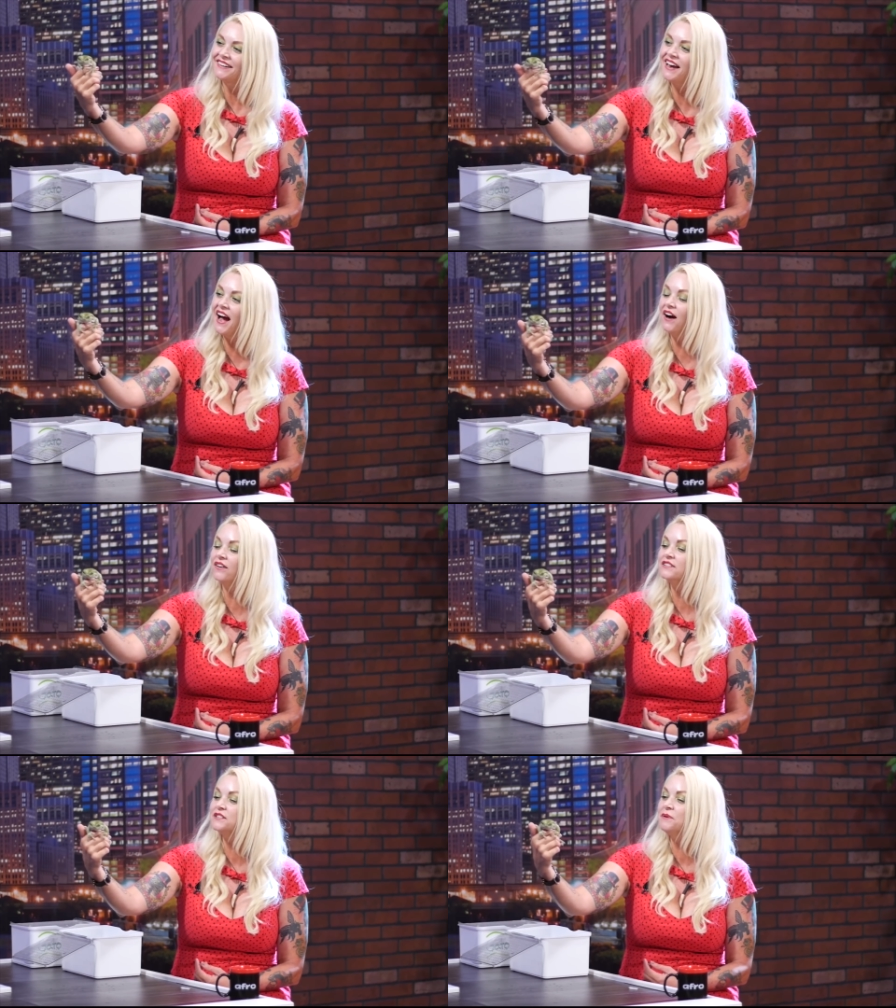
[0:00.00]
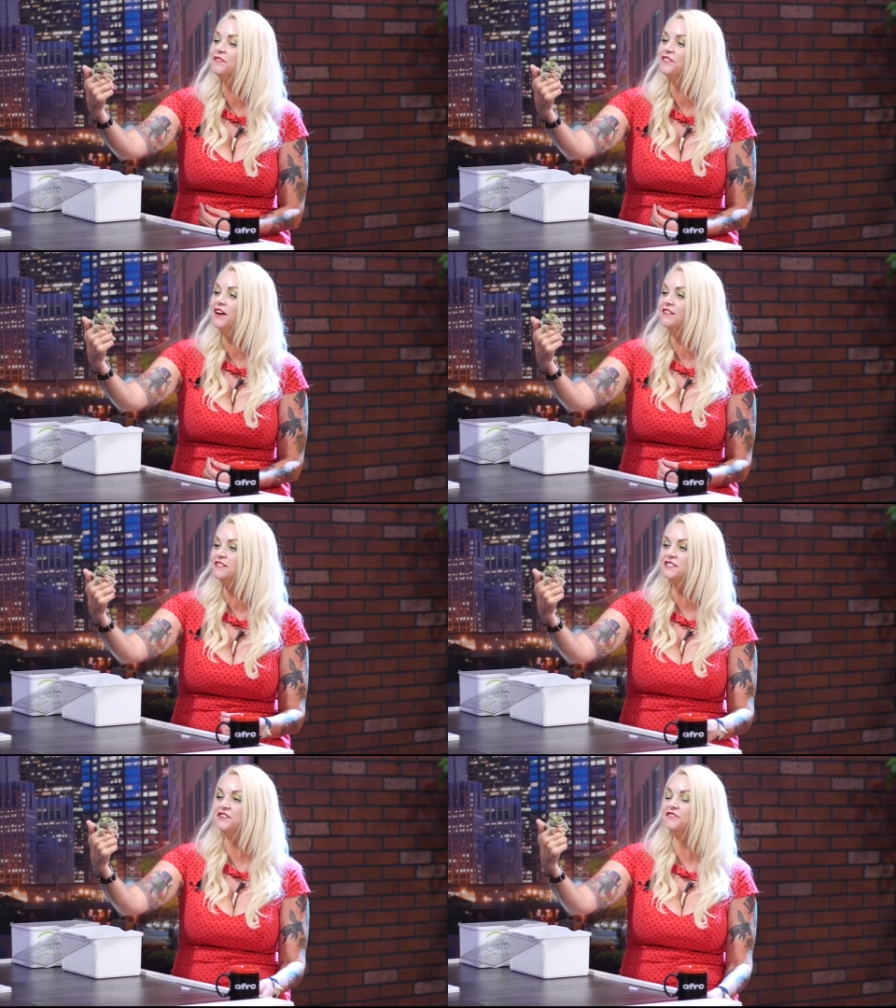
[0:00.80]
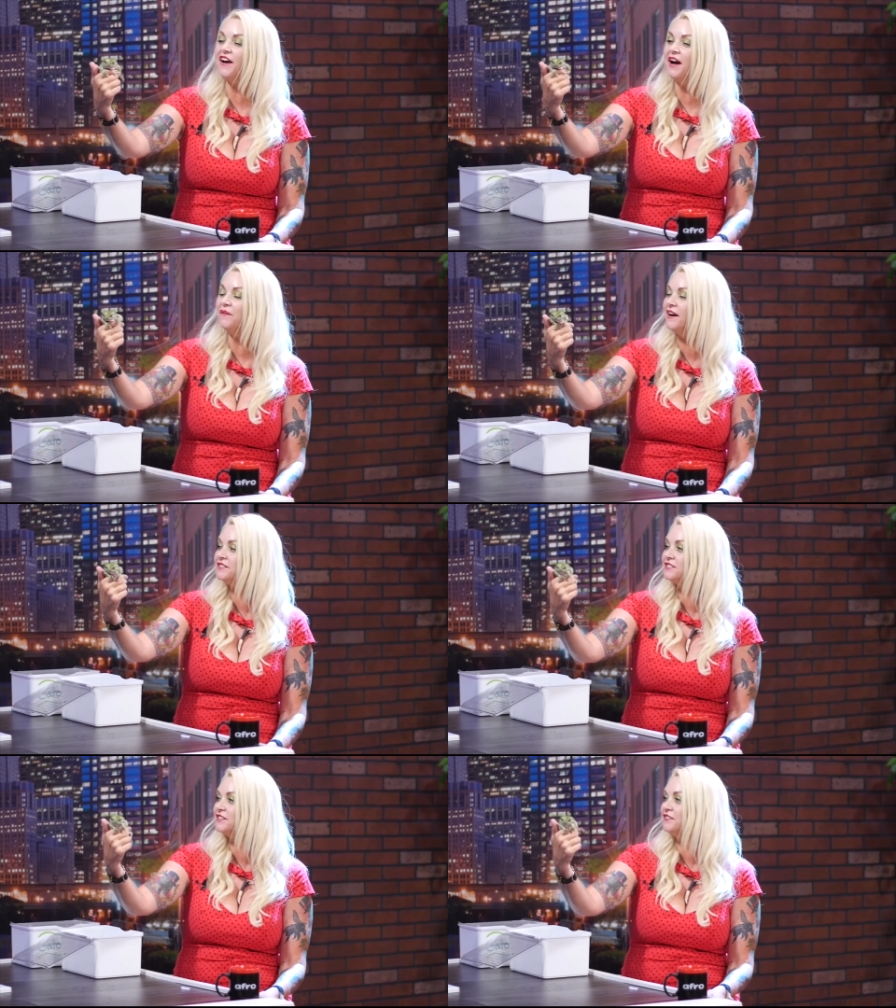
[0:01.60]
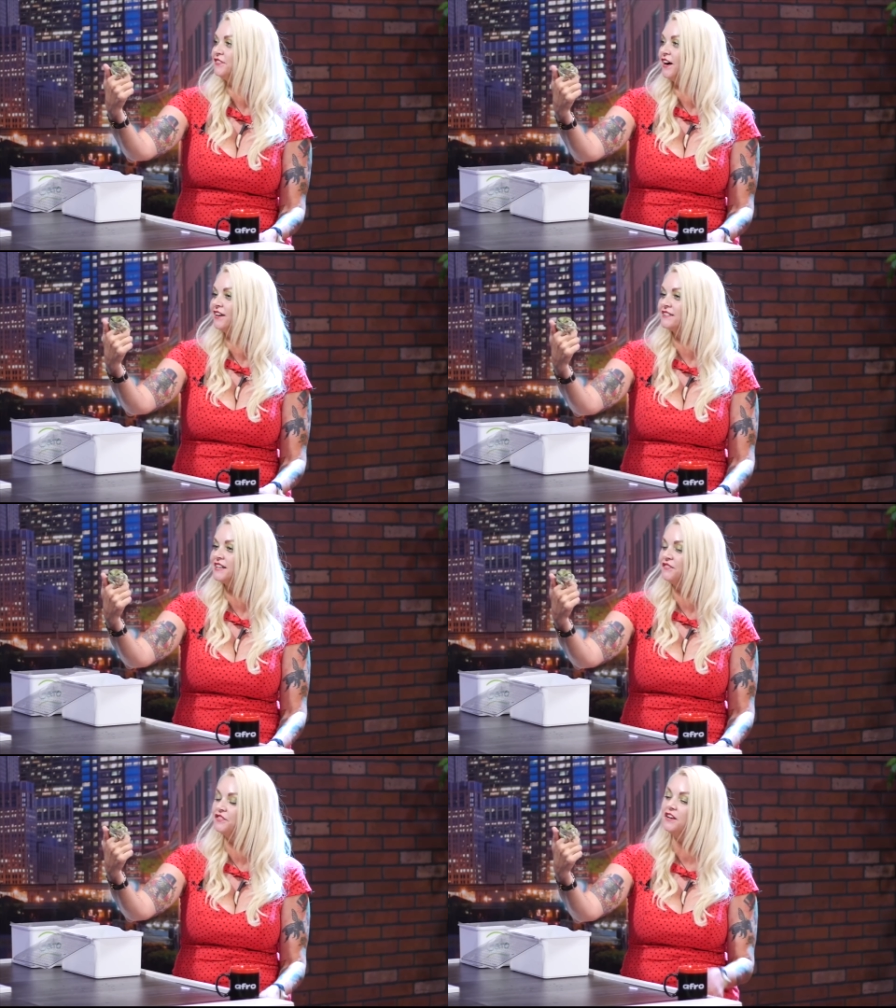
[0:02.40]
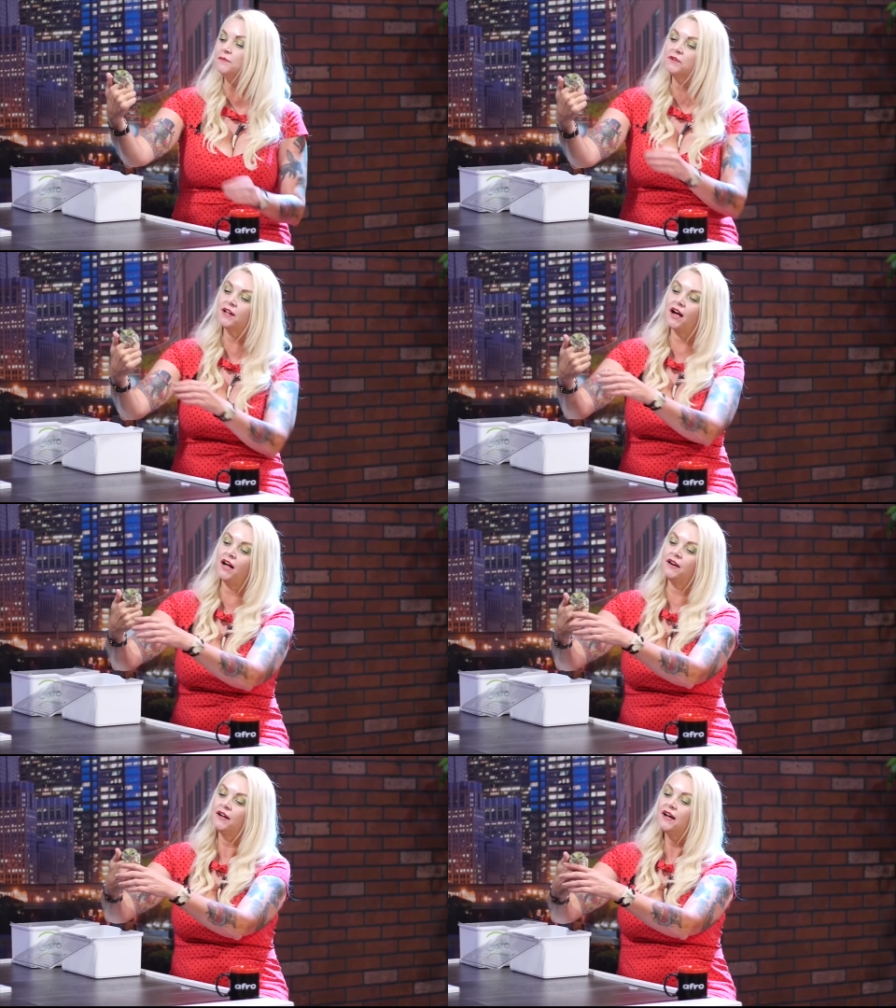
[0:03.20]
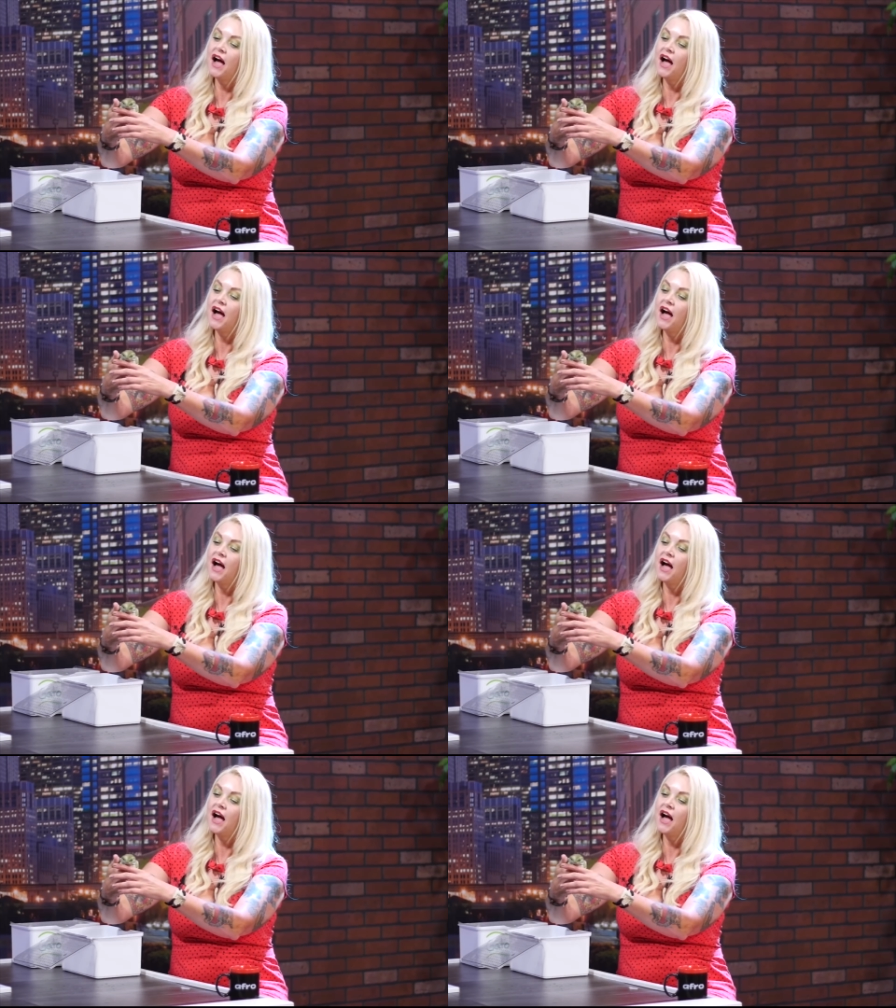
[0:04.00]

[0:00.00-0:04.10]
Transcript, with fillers: Now, to be fair, this is a fat White's tree frog because I feed him a lot.